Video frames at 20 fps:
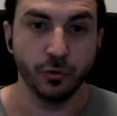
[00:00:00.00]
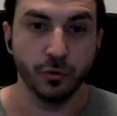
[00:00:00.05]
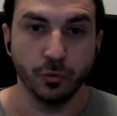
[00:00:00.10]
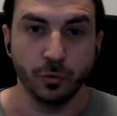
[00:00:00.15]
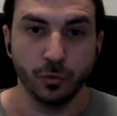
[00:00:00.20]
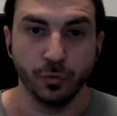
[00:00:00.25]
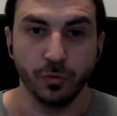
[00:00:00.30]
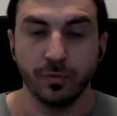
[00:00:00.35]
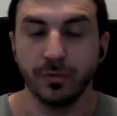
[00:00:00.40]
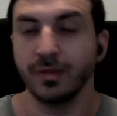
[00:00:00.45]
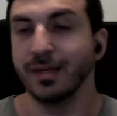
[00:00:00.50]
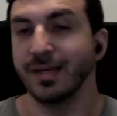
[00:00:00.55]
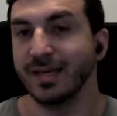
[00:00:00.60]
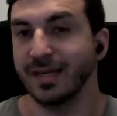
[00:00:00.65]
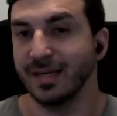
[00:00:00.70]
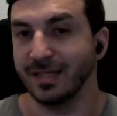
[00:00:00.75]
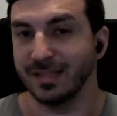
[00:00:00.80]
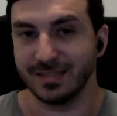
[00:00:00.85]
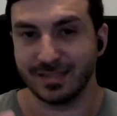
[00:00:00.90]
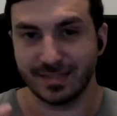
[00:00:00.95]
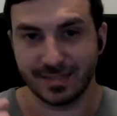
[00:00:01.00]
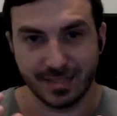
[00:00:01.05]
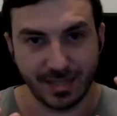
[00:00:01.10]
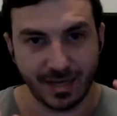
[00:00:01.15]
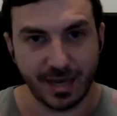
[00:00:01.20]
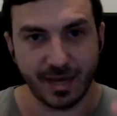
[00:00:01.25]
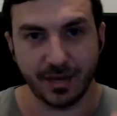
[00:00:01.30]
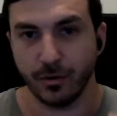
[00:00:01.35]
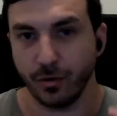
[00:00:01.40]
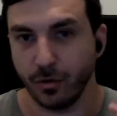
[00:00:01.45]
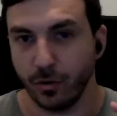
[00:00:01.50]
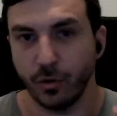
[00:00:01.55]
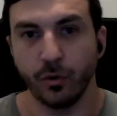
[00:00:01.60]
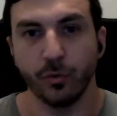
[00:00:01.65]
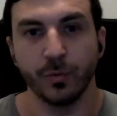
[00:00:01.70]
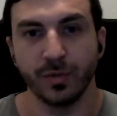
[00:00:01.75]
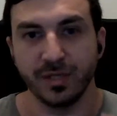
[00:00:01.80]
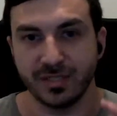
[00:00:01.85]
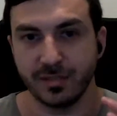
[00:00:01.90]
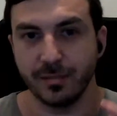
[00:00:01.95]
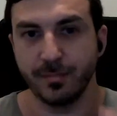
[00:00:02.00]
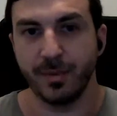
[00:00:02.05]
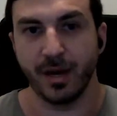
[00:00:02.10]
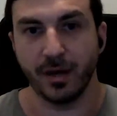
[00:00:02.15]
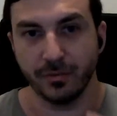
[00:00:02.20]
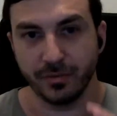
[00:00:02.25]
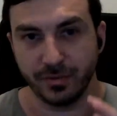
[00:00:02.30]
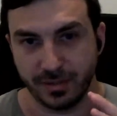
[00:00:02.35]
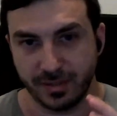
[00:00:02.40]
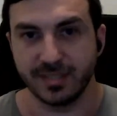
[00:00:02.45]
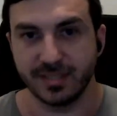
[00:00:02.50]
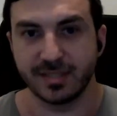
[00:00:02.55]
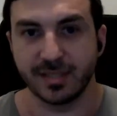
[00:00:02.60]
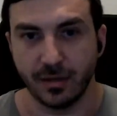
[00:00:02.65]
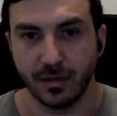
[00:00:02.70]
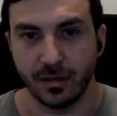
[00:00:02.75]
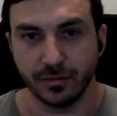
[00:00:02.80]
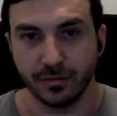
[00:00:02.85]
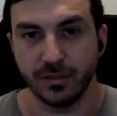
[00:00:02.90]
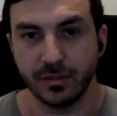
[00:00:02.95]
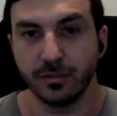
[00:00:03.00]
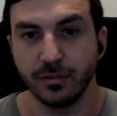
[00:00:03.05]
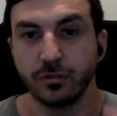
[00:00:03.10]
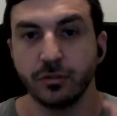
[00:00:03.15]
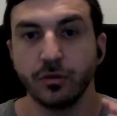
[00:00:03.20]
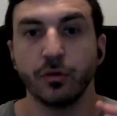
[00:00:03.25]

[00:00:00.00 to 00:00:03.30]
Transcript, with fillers: Two, it's not always about discounting.